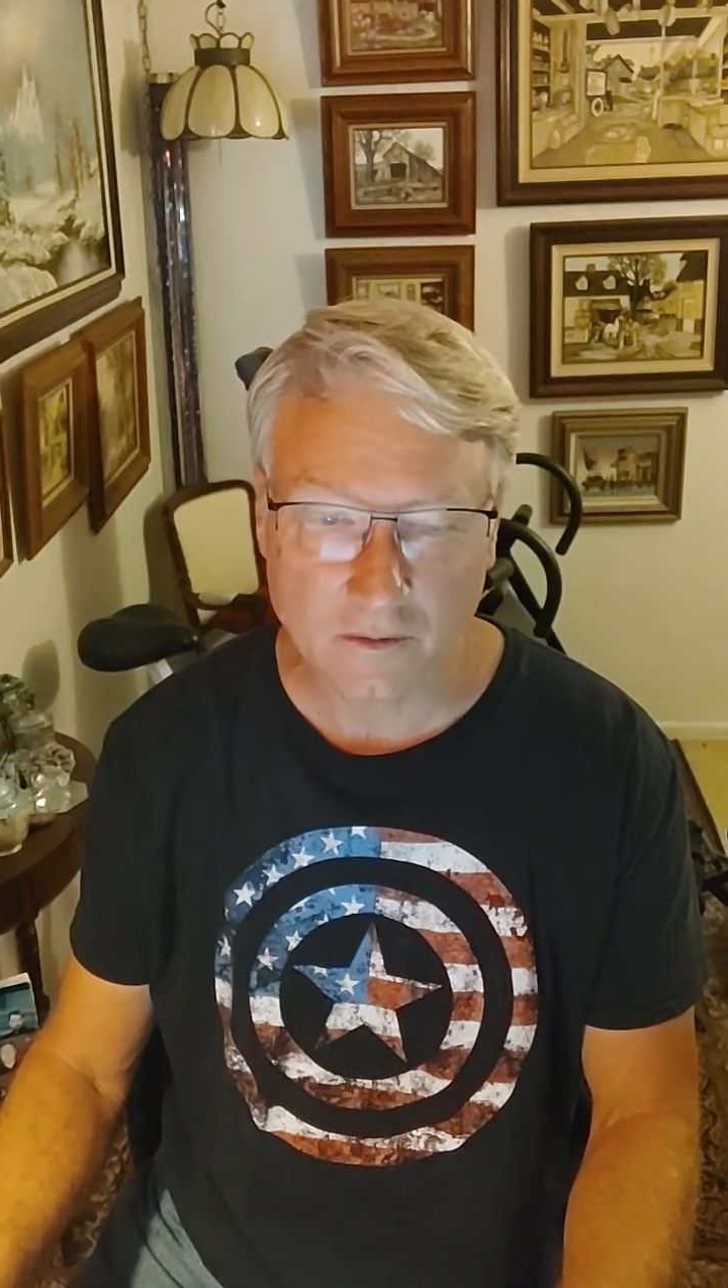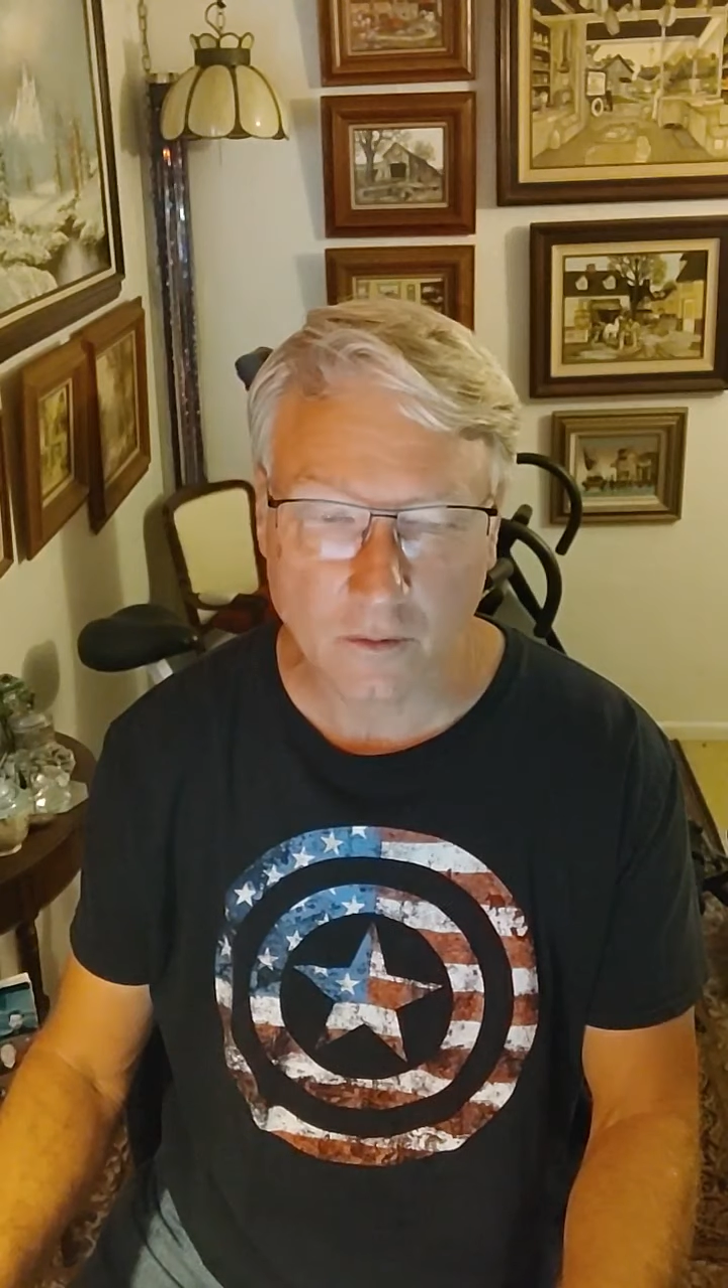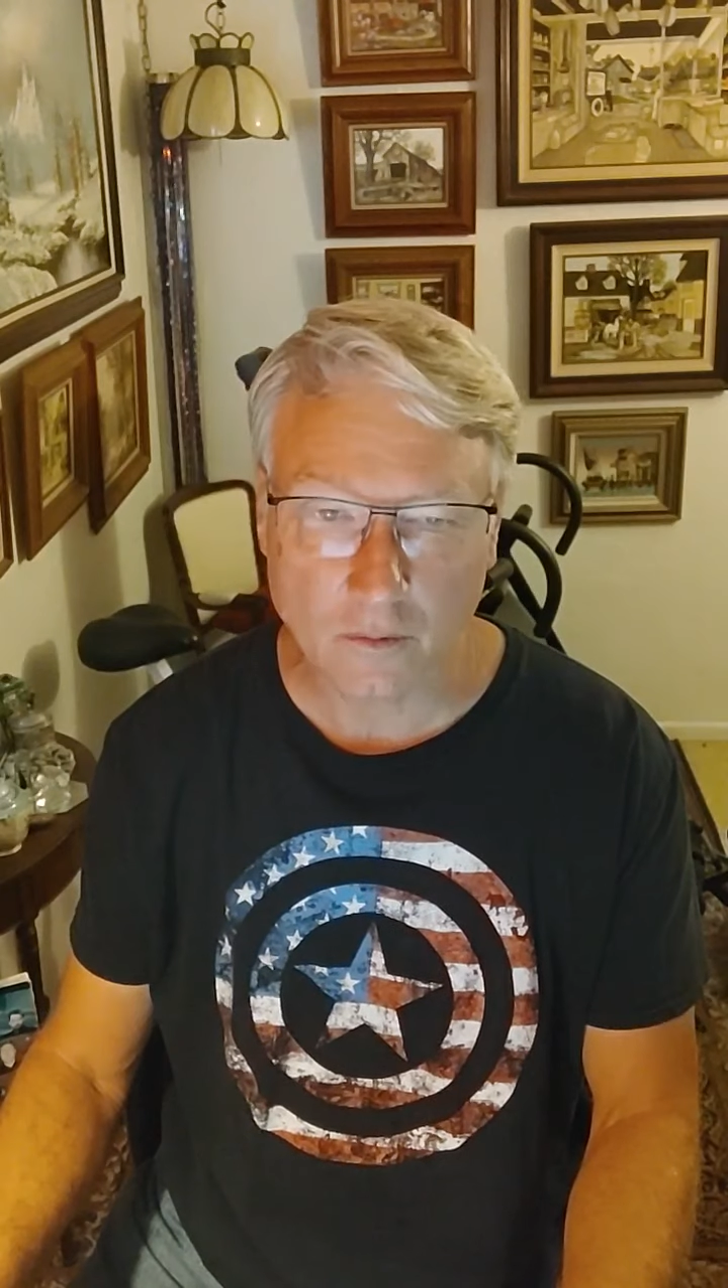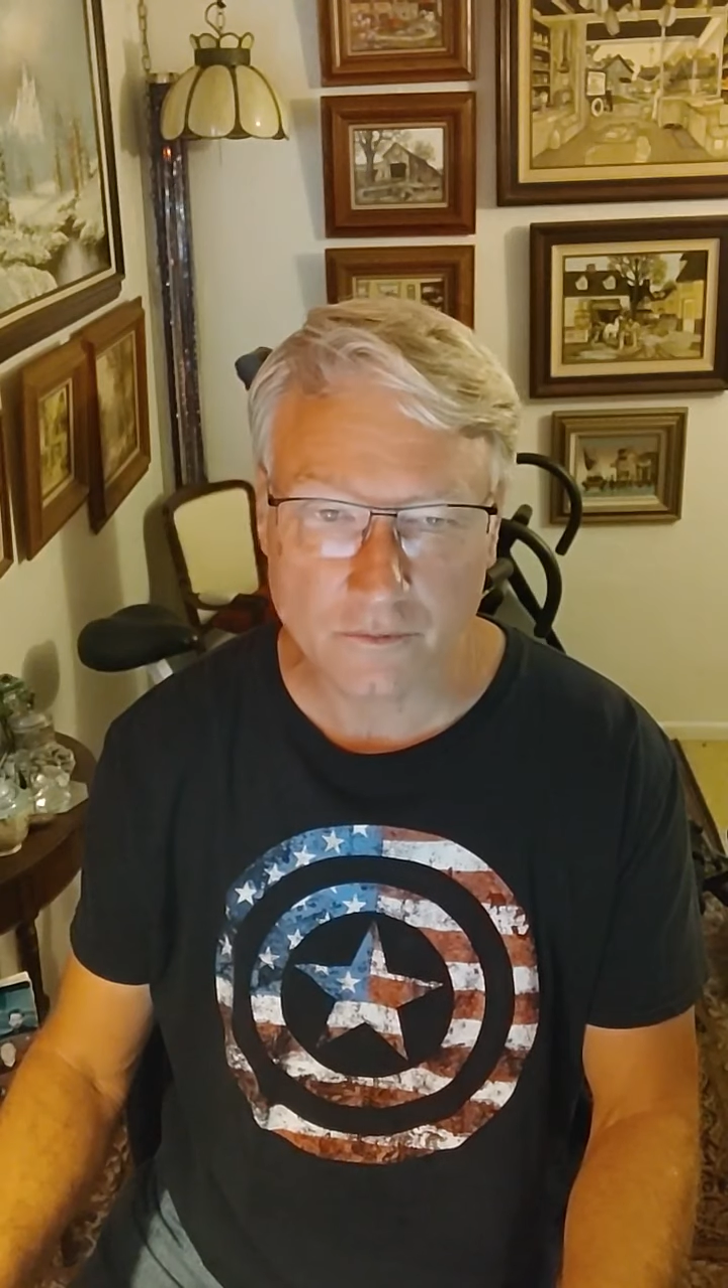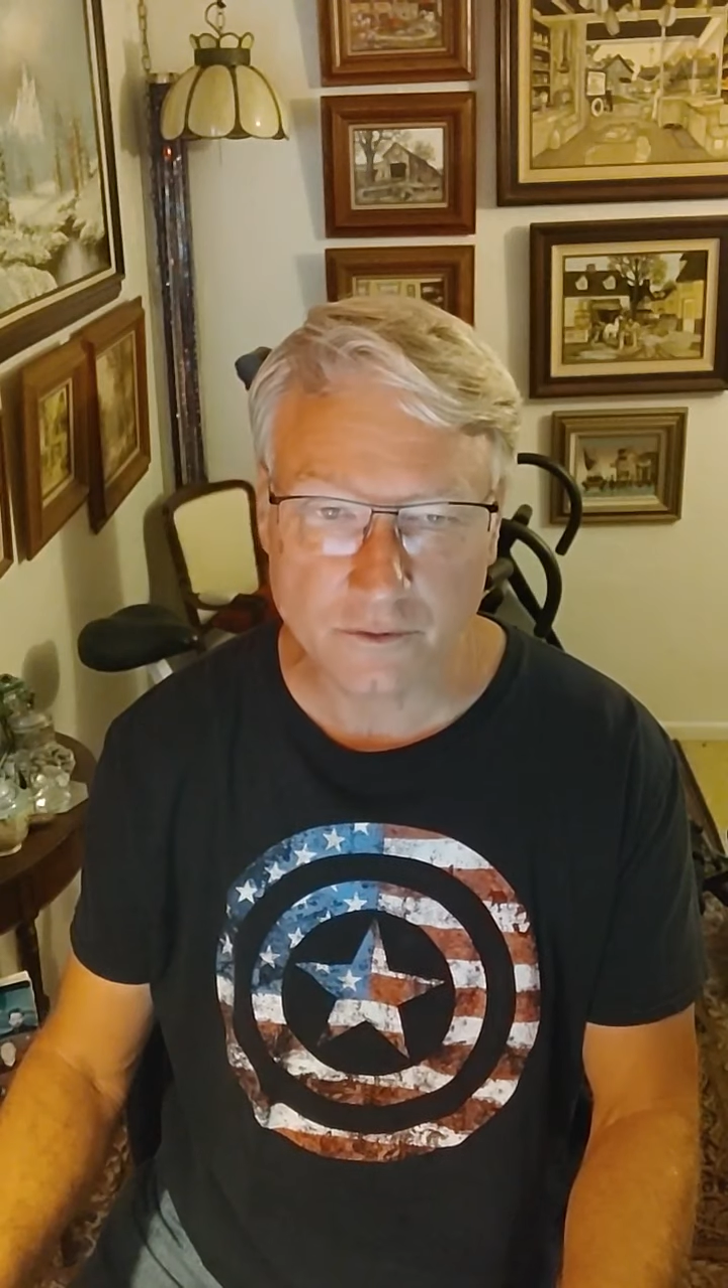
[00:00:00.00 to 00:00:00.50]

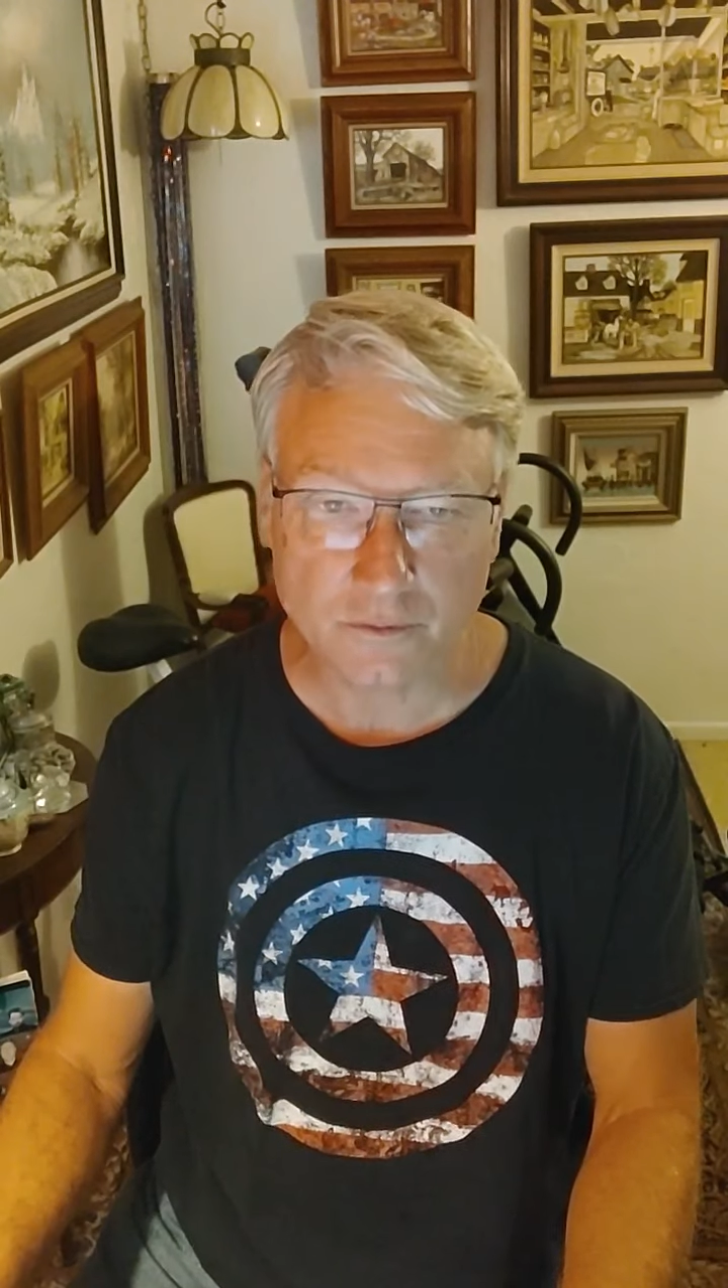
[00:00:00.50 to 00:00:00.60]
old